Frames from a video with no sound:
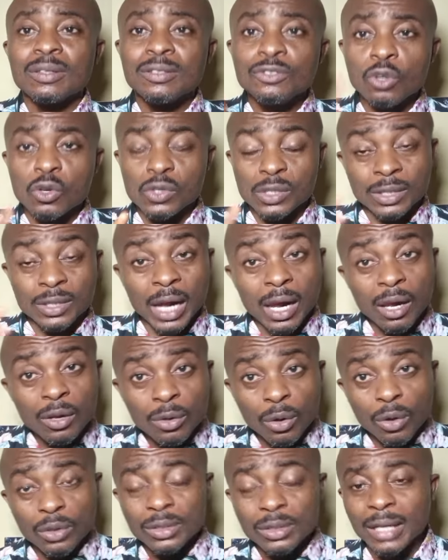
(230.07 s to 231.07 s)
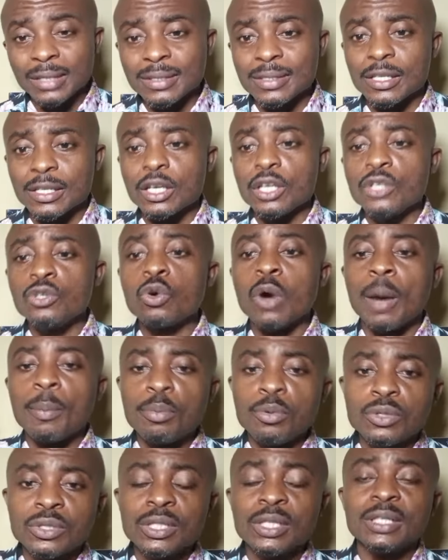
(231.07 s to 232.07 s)
just tell god that you are
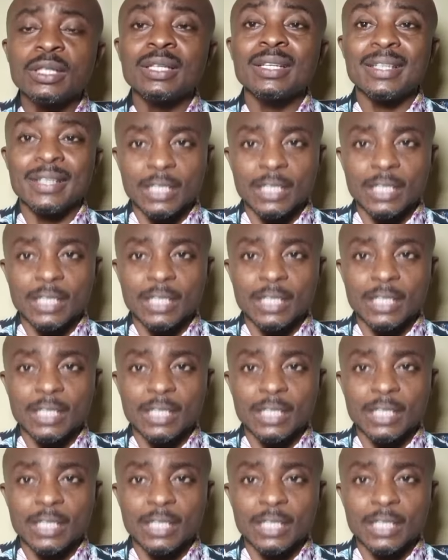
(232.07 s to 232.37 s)
putting